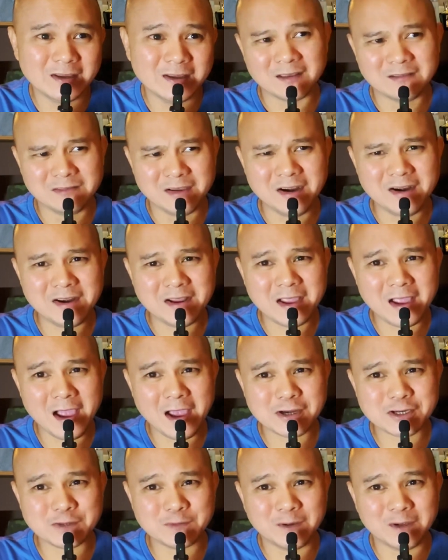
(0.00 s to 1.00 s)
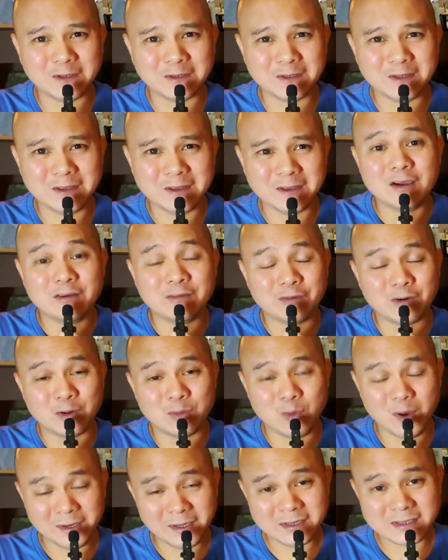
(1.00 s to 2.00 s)
very casual. For
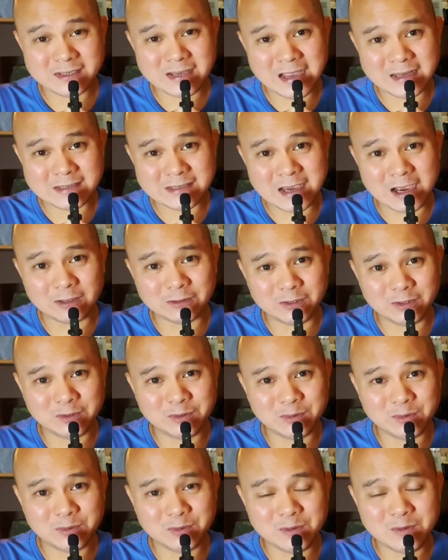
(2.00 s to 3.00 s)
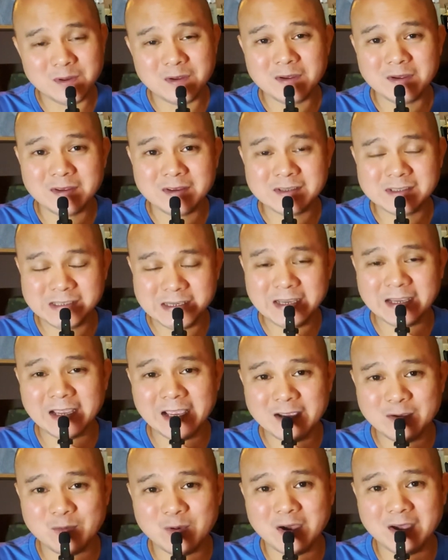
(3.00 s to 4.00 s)
what it sets out to do,
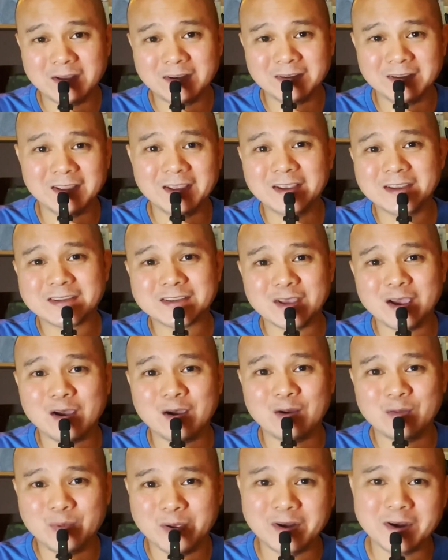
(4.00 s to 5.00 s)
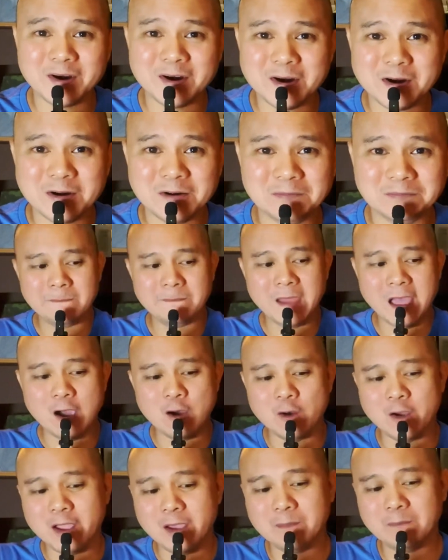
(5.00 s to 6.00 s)
CK1 is a winner.
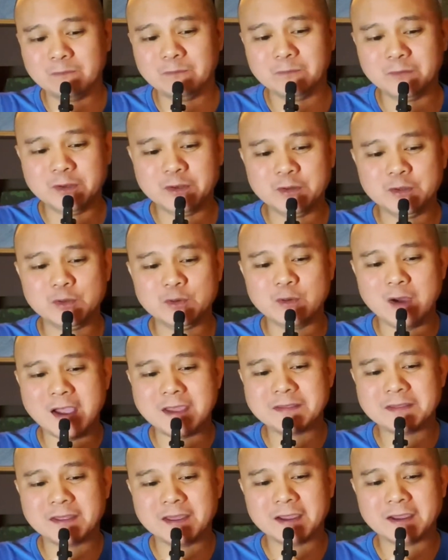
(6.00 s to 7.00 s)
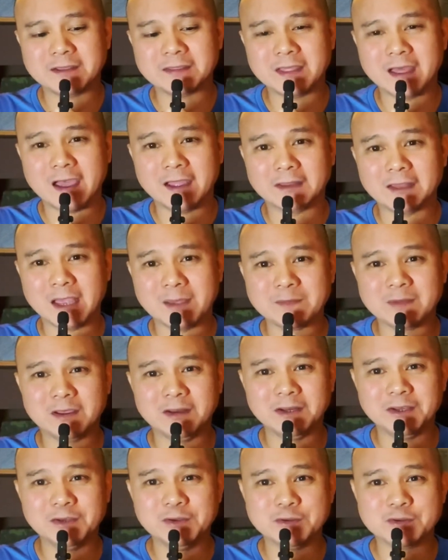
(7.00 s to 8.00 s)
Now, do I think that I'm
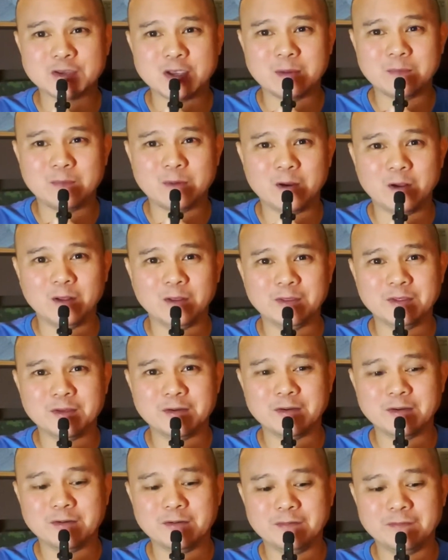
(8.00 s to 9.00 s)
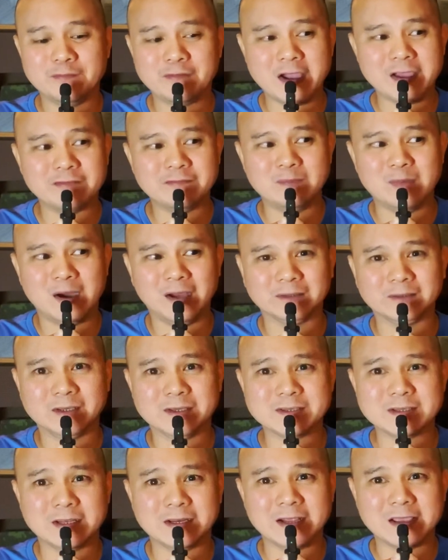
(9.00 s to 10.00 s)
gonna use up all the 5
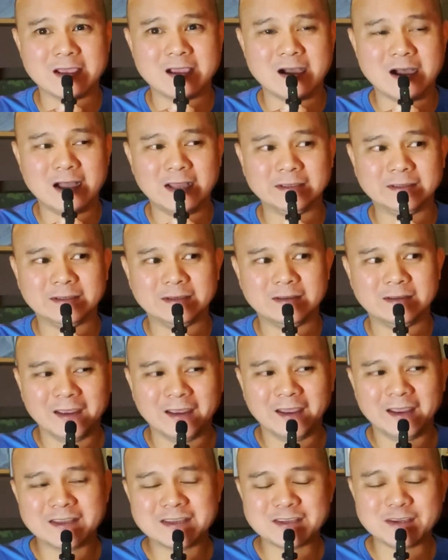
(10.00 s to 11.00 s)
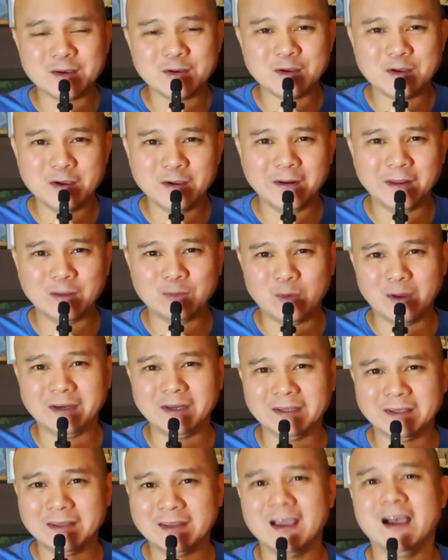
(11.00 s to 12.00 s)
bottles that I got? It's so good at what
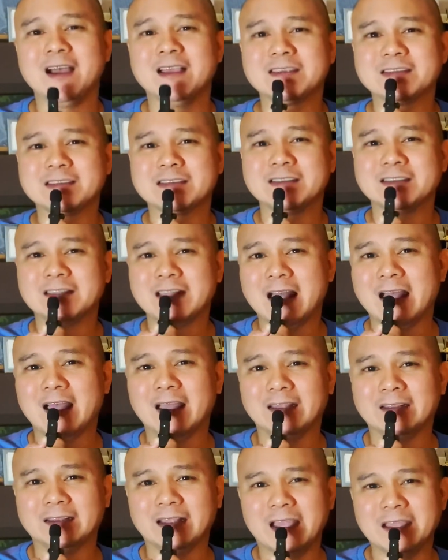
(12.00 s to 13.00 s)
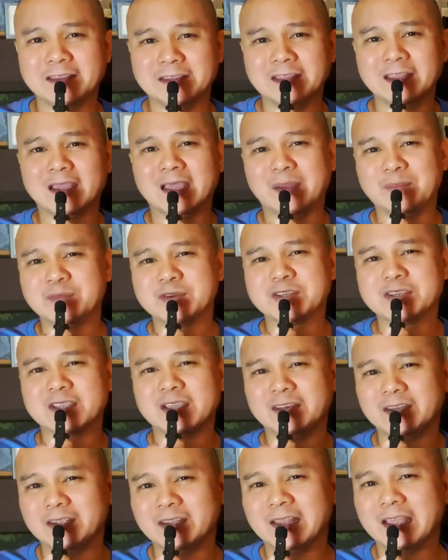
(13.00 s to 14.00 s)
it does that I think I'm just
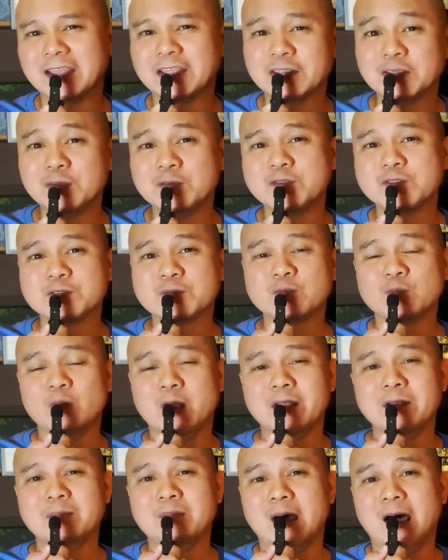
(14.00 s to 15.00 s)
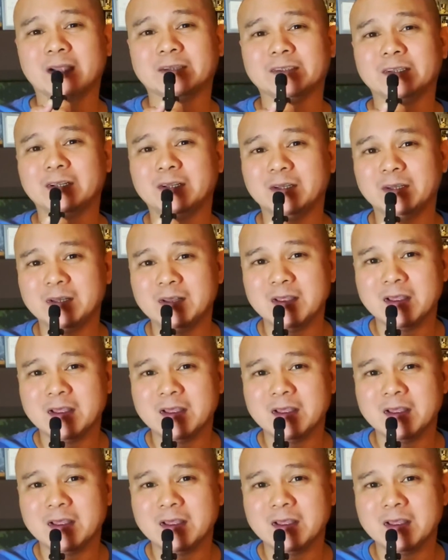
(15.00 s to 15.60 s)
gonna use 1 bottle